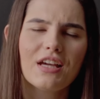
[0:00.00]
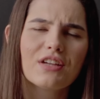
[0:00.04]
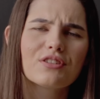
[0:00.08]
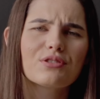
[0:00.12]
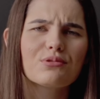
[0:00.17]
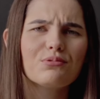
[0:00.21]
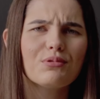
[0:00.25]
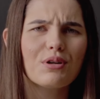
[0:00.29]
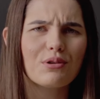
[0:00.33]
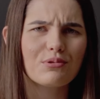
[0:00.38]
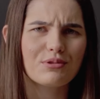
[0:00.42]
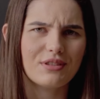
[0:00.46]

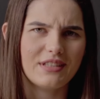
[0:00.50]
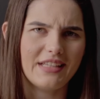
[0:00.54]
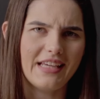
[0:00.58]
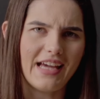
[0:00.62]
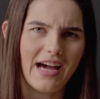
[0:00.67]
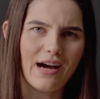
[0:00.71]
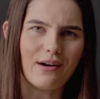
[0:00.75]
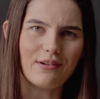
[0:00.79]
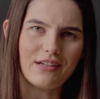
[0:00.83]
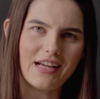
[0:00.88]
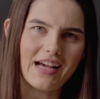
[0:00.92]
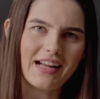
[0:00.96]
So we'll see
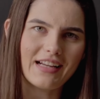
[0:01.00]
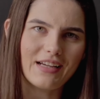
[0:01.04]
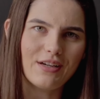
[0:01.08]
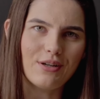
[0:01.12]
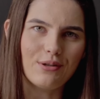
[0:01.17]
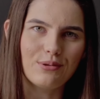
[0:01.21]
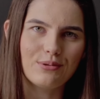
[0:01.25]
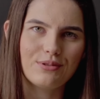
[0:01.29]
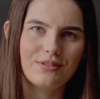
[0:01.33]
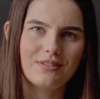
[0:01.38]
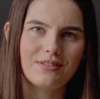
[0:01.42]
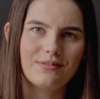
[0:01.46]
how that
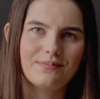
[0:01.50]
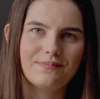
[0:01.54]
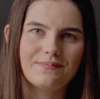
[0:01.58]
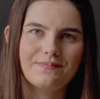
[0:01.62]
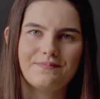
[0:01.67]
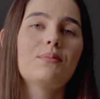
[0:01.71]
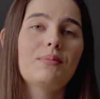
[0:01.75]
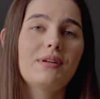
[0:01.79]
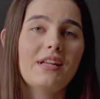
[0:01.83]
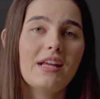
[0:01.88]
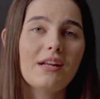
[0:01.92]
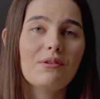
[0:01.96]
goes.
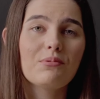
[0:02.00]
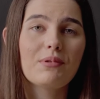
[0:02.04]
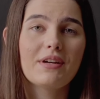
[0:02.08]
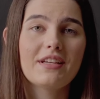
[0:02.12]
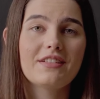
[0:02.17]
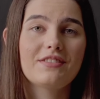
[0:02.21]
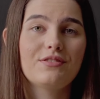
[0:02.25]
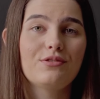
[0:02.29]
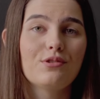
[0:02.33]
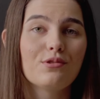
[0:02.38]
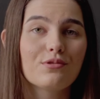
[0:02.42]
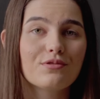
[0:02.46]
But
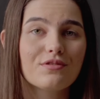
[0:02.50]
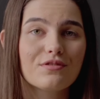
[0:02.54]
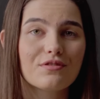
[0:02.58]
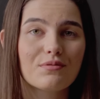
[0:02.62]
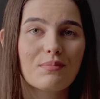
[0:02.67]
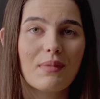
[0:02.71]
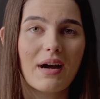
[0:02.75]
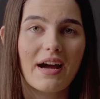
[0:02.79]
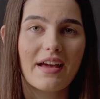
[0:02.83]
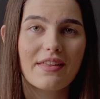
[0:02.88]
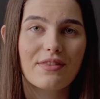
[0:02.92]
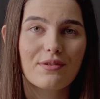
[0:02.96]
anyways, those are
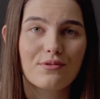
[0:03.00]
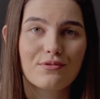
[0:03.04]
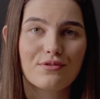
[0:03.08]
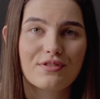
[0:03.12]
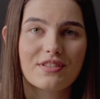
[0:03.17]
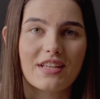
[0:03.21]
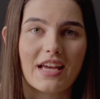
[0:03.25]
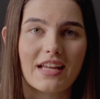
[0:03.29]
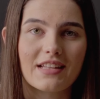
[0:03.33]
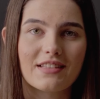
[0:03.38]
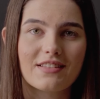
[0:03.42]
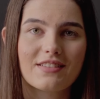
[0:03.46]
my 2
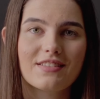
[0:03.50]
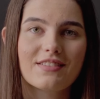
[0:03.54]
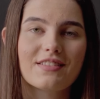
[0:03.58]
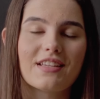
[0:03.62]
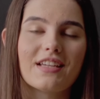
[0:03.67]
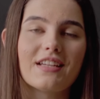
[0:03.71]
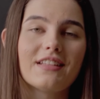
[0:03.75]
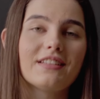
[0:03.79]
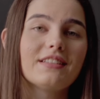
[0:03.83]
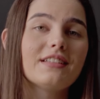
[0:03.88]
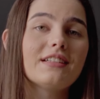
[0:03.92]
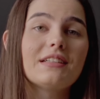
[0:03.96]
cents,
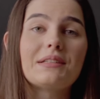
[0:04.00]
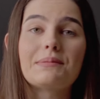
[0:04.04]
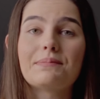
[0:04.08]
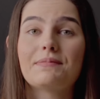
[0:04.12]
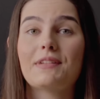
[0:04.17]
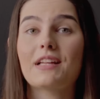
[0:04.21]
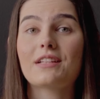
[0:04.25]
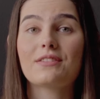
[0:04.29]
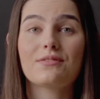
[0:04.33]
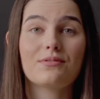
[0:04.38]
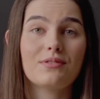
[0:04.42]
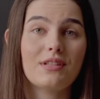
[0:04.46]
and
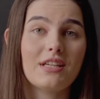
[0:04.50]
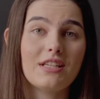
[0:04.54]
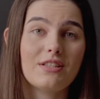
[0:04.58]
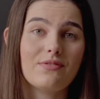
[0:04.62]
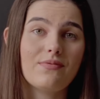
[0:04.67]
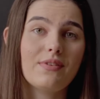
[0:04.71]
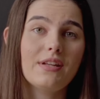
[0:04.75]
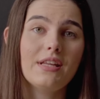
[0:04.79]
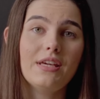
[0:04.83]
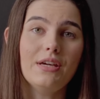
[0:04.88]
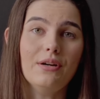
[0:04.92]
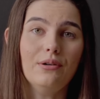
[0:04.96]
that's today's
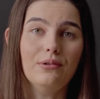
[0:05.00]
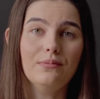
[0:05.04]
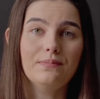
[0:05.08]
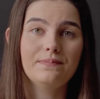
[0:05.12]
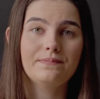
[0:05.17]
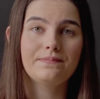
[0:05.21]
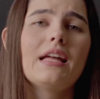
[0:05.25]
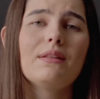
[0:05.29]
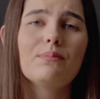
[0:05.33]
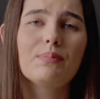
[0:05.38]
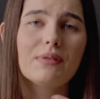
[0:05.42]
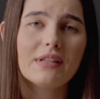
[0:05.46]
video.
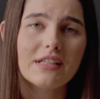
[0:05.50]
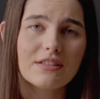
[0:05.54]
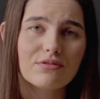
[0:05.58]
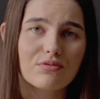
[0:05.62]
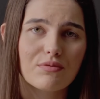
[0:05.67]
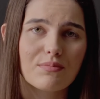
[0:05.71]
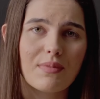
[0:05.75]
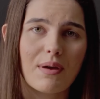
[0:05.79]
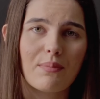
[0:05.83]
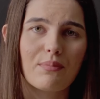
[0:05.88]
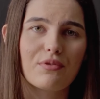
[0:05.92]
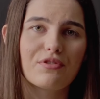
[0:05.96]
And please
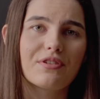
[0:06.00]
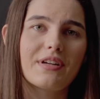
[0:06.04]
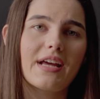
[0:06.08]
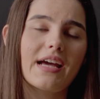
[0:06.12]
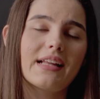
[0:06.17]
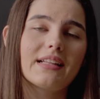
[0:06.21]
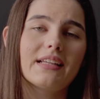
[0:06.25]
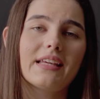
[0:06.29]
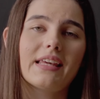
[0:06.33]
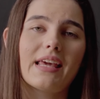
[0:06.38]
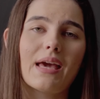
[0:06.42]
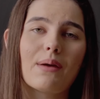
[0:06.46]
remember
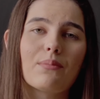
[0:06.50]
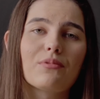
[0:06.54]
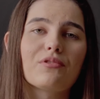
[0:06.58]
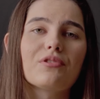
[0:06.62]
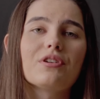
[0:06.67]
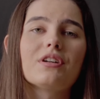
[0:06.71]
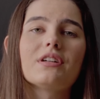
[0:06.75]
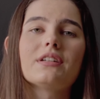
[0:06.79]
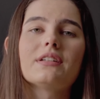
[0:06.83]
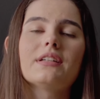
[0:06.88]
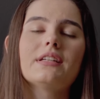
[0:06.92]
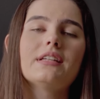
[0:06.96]
that a
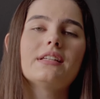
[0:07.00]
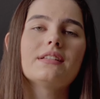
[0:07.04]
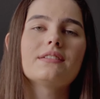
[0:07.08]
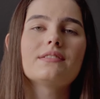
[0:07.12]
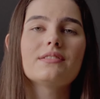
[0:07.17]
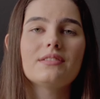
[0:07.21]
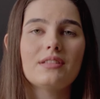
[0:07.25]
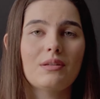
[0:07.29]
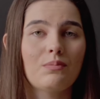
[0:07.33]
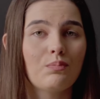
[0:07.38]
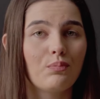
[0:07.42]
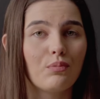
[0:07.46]
camera is
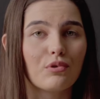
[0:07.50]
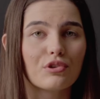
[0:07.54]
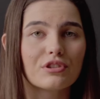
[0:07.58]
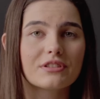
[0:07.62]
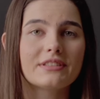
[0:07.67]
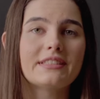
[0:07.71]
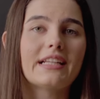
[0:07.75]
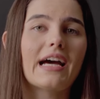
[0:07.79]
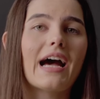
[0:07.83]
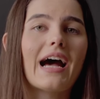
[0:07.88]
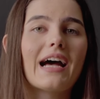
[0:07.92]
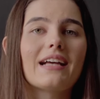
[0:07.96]
an
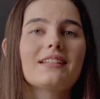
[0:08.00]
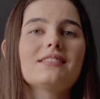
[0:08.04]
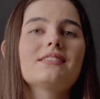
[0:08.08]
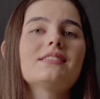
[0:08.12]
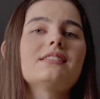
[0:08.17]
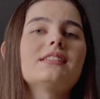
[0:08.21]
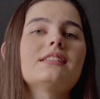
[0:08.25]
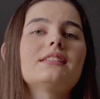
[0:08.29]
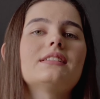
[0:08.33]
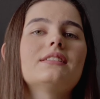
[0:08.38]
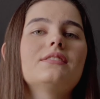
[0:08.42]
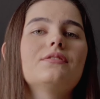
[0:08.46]
important
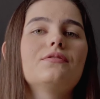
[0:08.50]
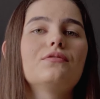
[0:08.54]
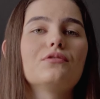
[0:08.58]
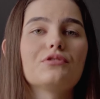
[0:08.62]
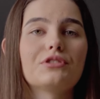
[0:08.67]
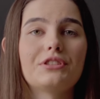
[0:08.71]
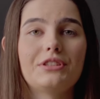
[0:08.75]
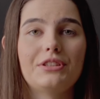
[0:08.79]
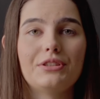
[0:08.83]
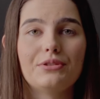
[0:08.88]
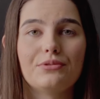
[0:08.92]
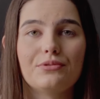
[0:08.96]
asset
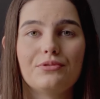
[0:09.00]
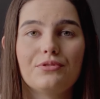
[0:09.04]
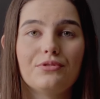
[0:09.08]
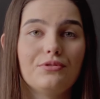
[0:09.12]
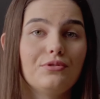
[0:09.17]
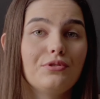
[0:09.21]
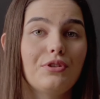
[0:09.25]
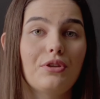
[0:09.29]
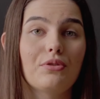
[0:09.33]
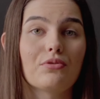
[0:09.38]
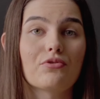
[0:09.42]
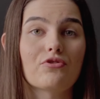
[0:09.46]
for you to
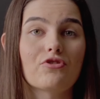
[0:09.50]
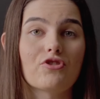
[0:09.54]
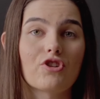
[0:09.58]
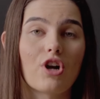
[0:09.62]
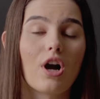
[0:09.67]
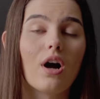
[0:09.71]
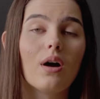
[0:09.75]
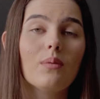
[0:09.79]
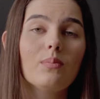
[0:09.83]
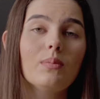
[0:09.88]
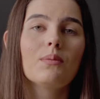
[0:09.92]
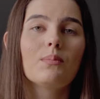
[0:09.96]
do your
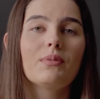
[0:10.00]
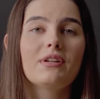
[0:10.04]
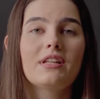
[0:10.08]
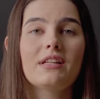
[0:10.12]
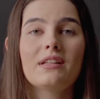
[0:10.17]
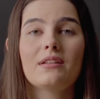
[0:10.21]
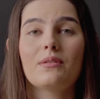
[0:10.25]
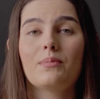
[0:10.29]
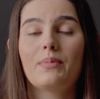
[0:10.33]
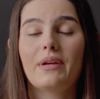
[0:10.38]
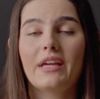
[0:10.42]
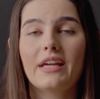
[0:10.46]
job. But
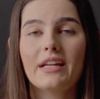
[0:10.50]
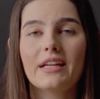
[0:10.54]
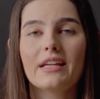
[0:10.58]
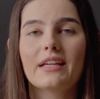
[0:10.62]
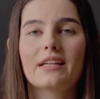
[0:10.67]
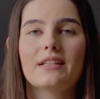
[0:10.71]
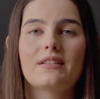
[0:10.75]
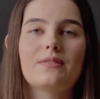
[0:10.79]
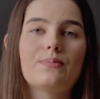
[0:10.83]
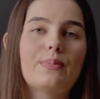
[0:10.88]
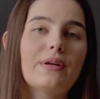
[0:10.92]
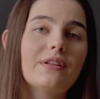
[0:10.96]
in the
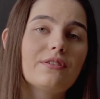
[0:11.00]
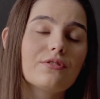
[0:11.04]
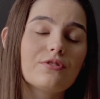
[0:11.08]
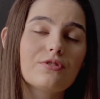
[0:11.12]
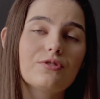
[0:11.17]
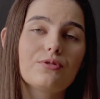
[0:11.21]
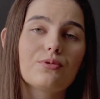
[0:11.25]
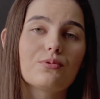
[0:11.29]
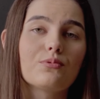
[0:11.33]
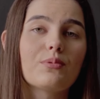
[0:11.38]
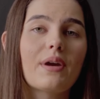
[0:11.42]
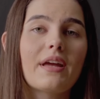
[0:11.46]
beginning, it's better
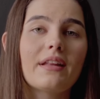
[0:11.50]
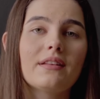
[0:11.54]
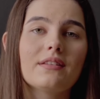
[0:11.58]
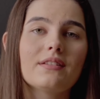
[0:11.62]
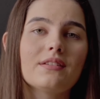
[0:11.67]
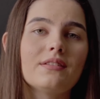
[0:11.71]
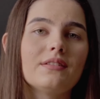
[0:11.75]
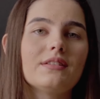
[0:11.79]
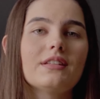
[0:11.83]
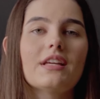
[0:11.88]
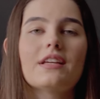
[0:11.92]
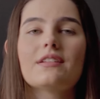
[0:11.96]
to rent
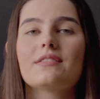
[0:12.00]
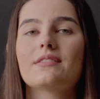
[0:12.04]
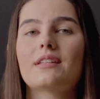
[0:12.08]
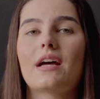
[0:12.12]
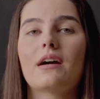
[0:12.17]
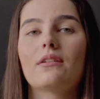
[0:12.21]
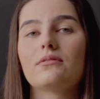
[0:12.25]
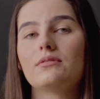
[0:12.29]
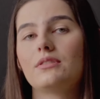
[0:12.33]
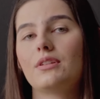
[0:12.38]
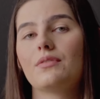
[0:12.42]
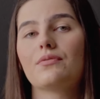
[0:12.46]
and test
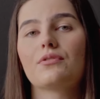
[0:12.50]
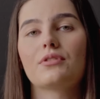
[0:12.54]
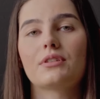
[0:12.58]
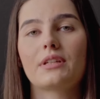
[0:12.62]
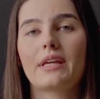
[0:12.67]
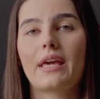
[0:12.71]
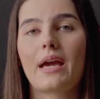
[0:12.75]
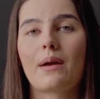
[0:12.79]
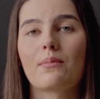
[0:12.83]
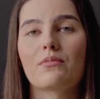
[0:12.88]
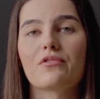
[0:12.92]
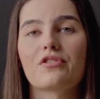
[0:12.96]
out different
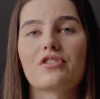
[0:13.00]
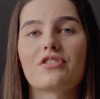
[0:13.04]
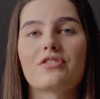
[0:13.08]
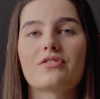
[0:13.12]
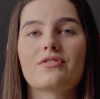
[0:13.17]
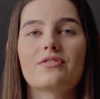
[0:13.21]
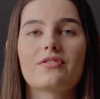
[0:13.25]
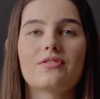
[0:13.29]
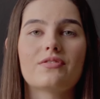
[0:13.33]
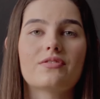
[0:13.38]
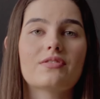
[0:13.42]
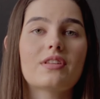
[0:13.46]

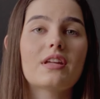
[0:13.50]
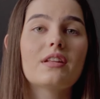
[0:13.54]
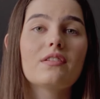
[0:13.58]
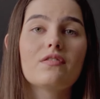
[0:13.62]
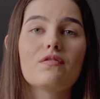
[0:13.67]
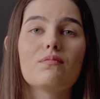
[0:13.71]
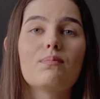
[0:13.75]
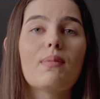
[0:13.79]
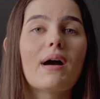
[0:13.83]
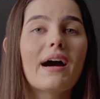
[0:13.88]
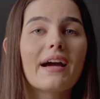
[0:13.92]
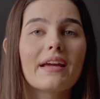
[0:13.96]
cameras instead of
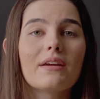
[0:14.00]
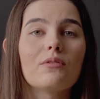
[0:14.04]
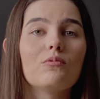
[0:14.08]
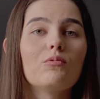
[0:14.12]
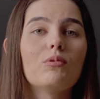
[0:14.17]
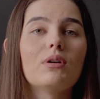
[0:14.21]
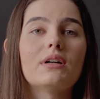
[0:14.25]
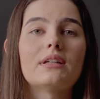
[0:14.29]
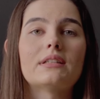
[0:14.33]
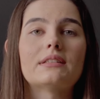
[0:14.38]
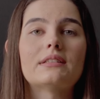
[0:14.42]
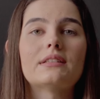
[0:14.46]
buying
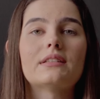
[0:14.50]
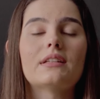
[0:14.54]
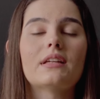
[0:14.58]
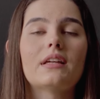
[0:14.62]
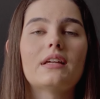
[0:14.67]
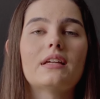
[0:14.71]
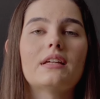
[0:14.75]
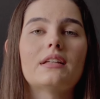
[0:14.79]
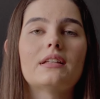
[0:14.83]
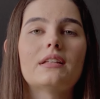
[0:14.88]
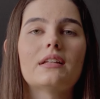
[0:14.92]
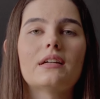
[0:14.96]
one.
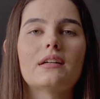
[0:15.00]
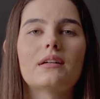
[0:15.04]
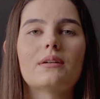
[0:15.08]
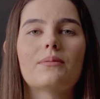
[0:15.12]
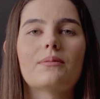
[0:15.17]
And